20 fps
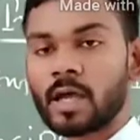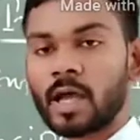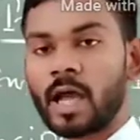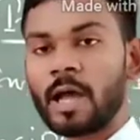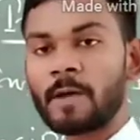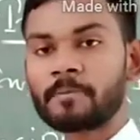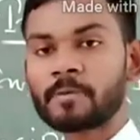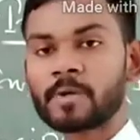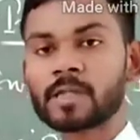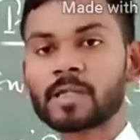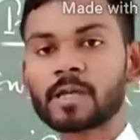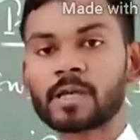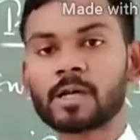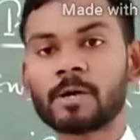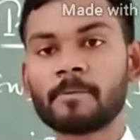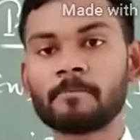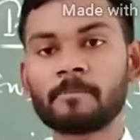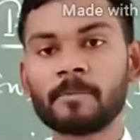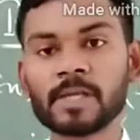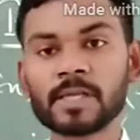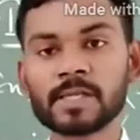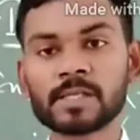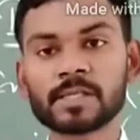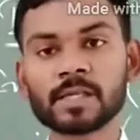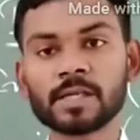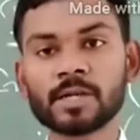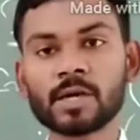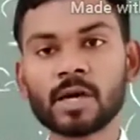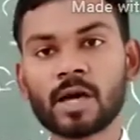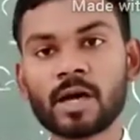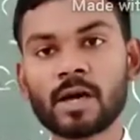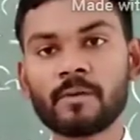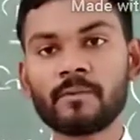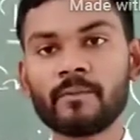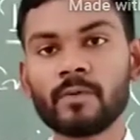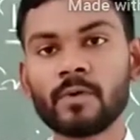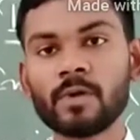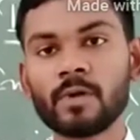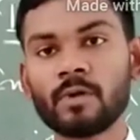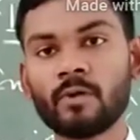After the completion
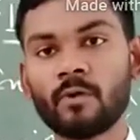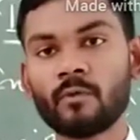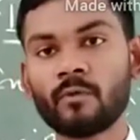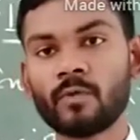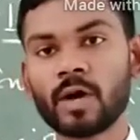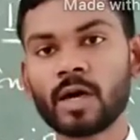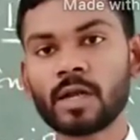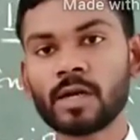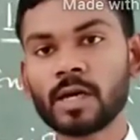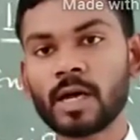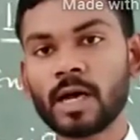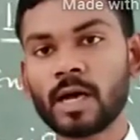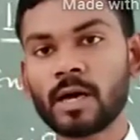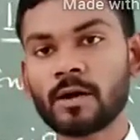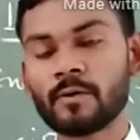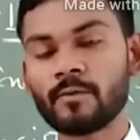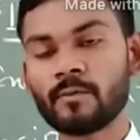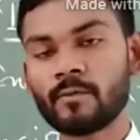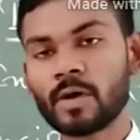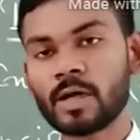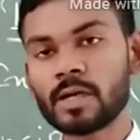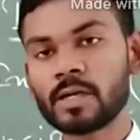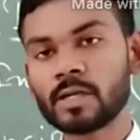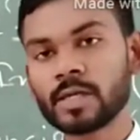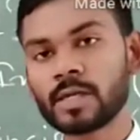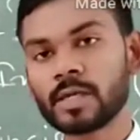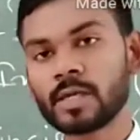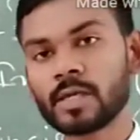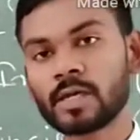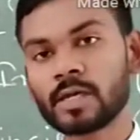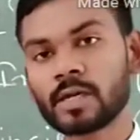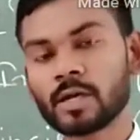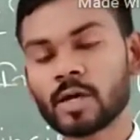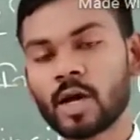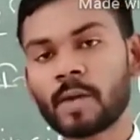of one year,